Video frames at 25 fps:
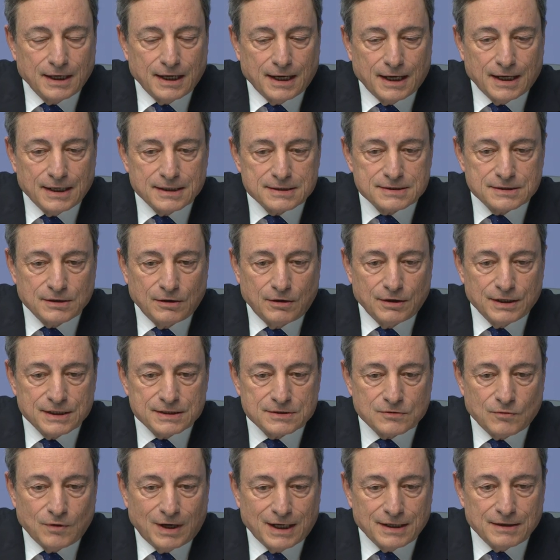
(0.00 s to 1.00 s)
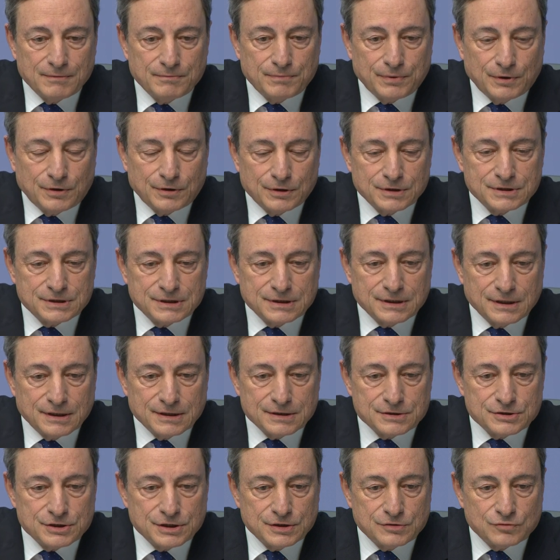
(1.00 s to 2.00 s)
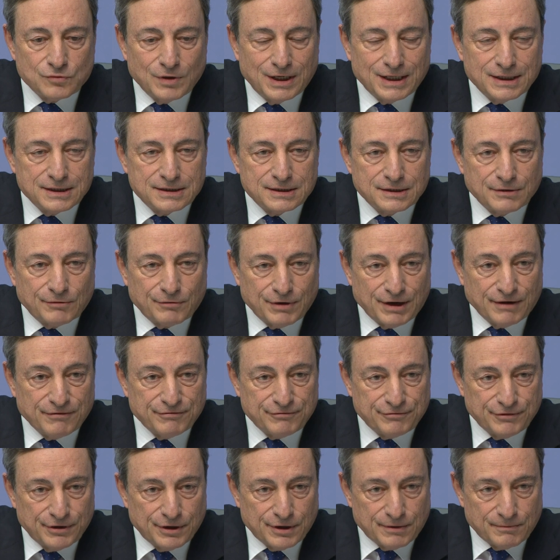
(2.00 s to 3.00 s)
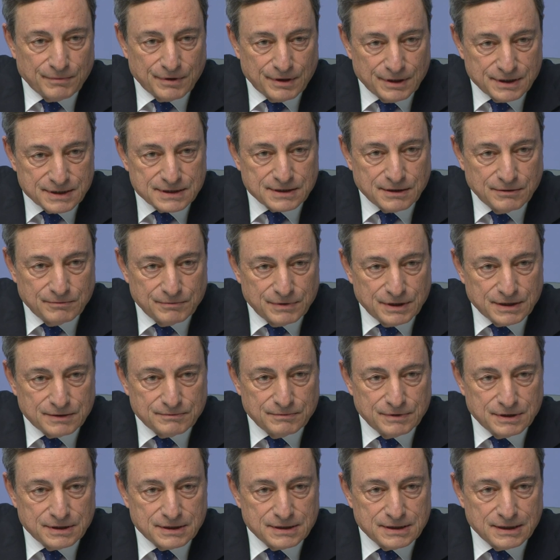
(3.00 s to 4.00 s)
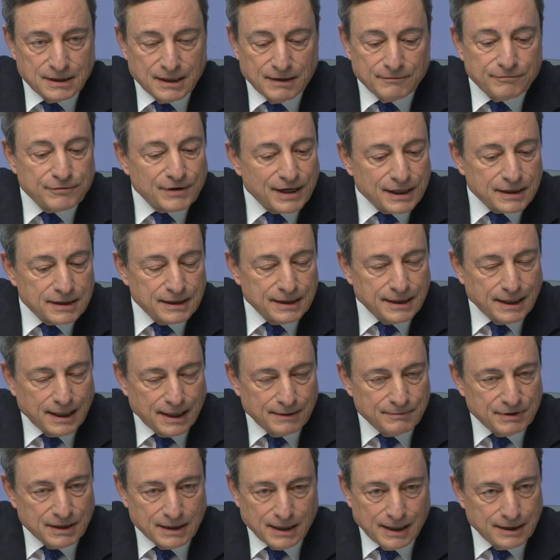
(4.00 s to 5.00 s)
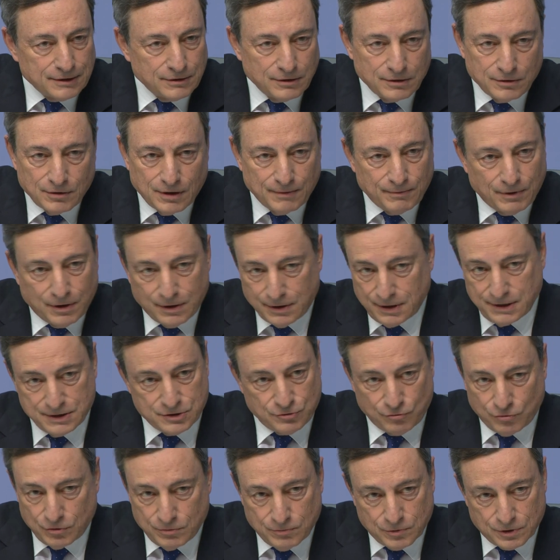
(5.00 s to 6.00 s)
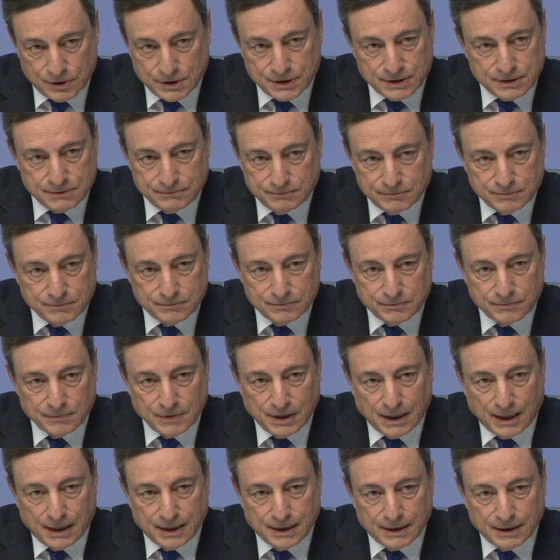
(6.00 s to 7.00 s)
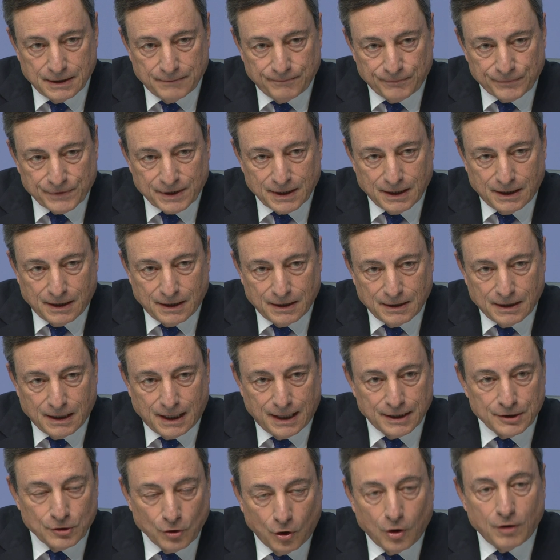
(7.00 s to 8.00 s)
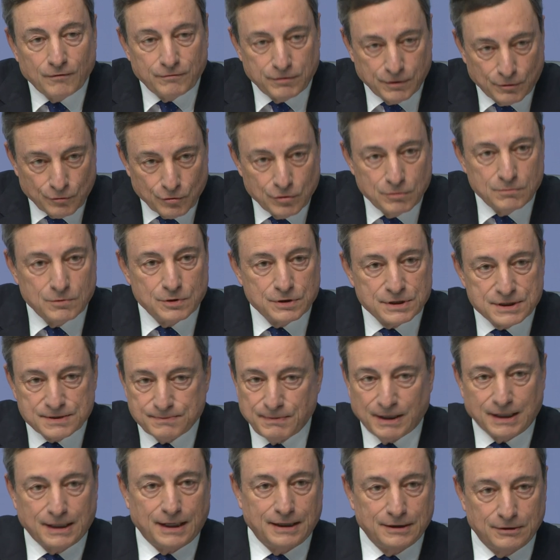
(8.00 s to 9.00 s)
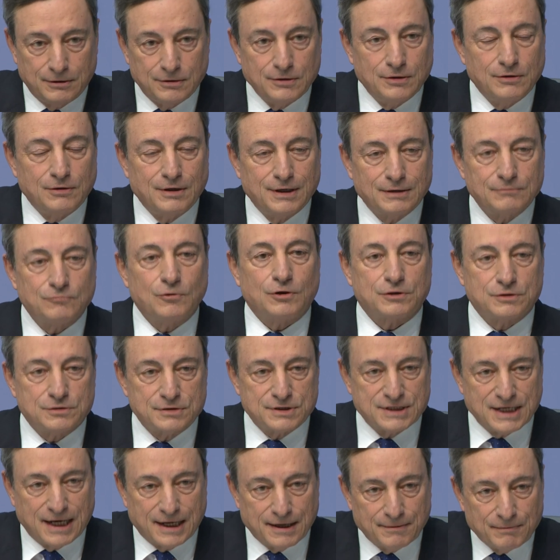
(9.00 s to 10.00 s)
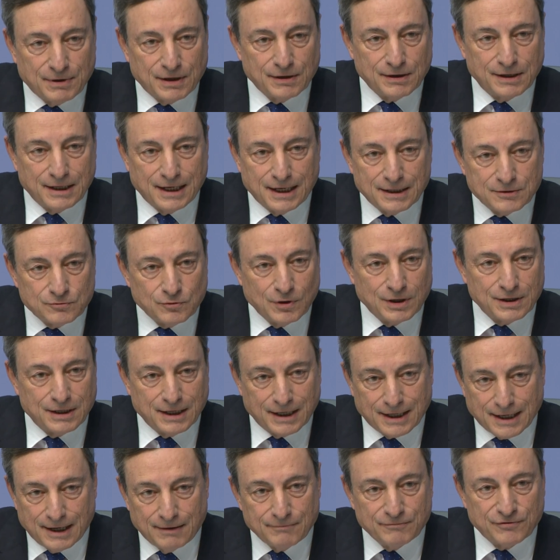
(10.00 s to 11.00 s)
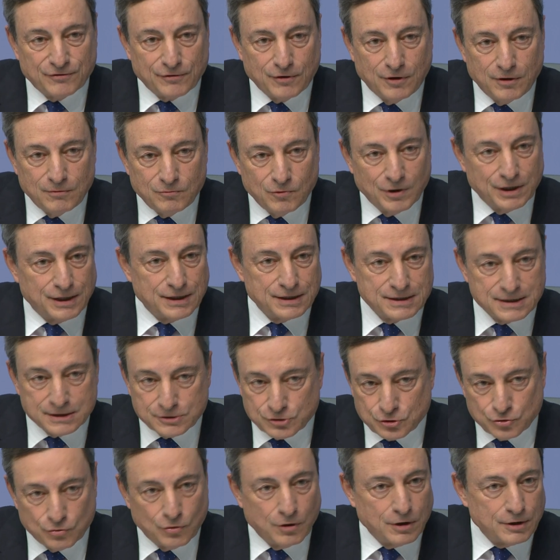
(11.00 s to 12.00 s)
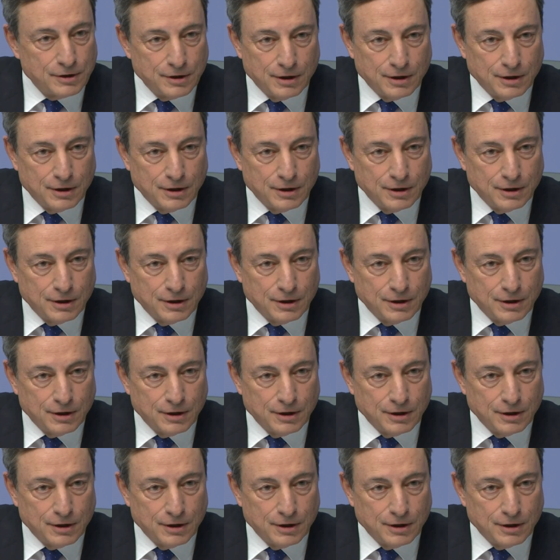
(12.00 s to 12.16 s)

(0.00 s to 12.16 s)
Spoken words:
And so it's quite important that G20 reaffirm this commitment. And frankly, I mean, I don't know about these rumors. I know of the rumors, but I don't know what to say about that, where they come from, whether it's true or